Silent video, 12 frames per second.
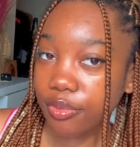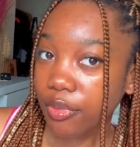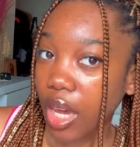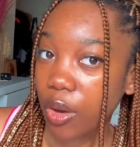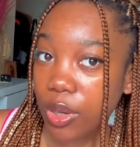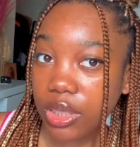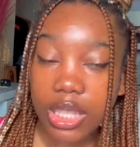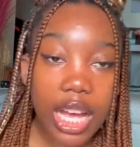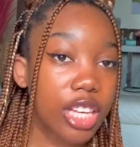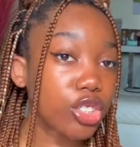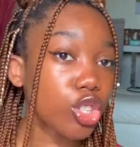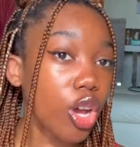Anyways
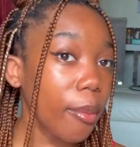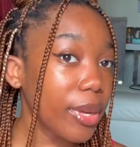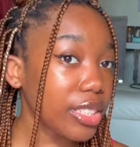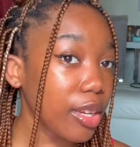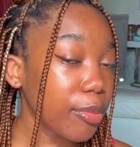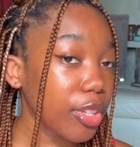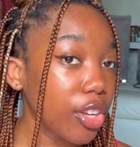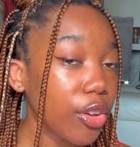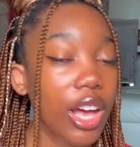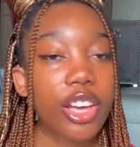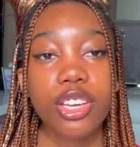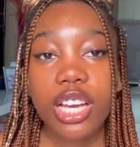guys, comment down below
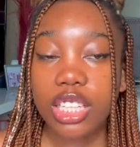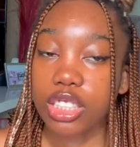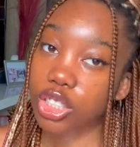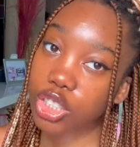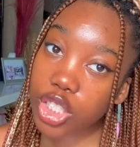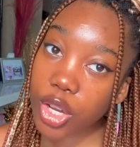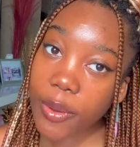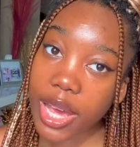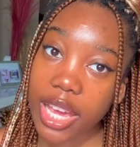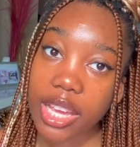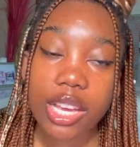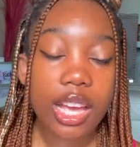how you guys are
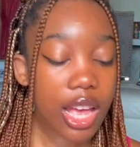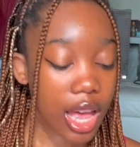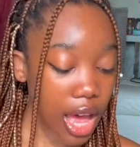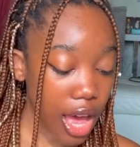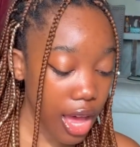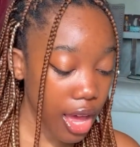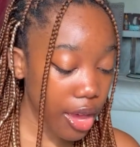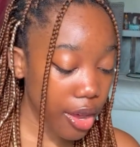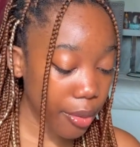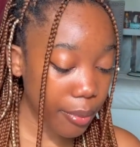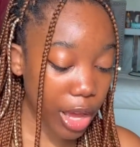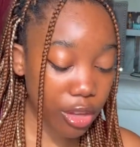doing,
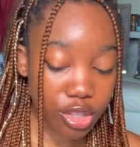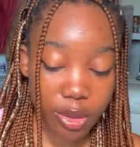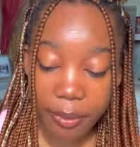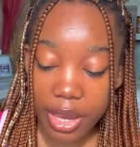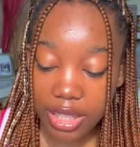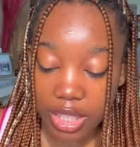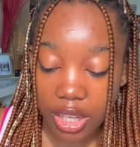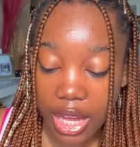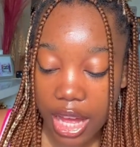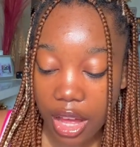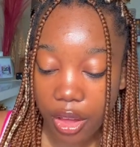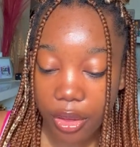how's your mental
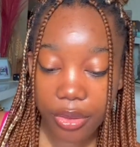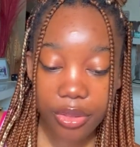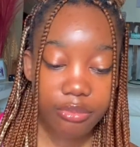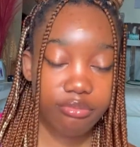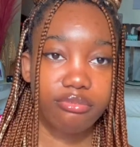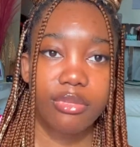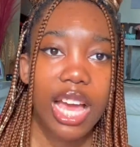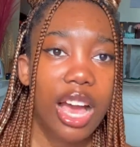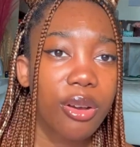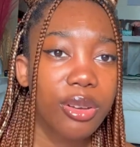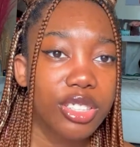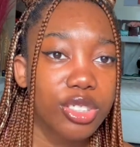health,
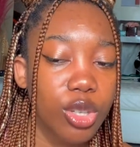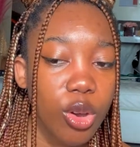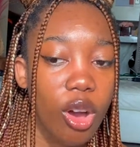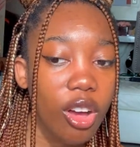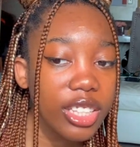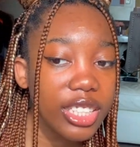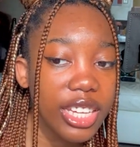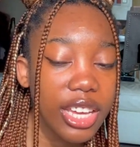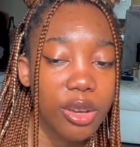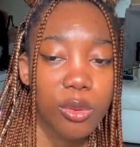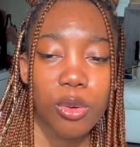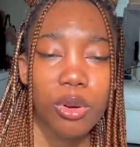how is your
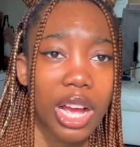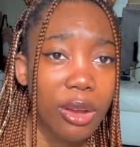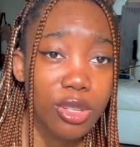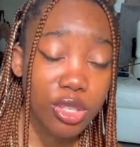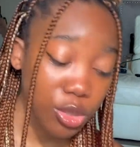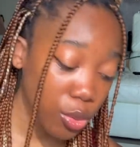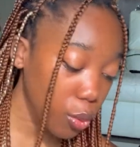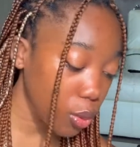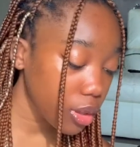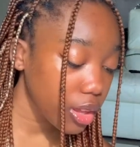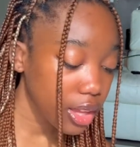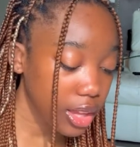holiday, or how is
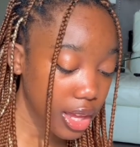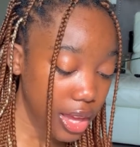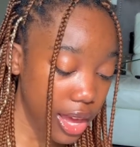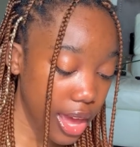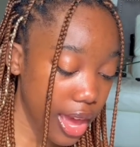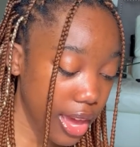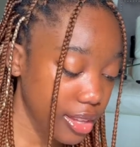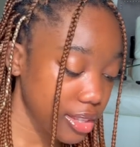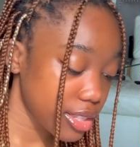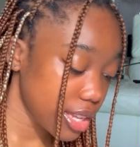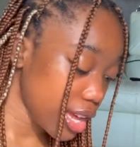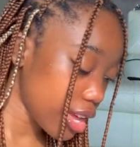school, and
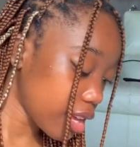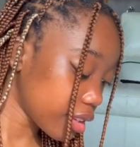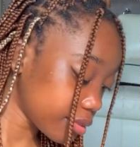yeah.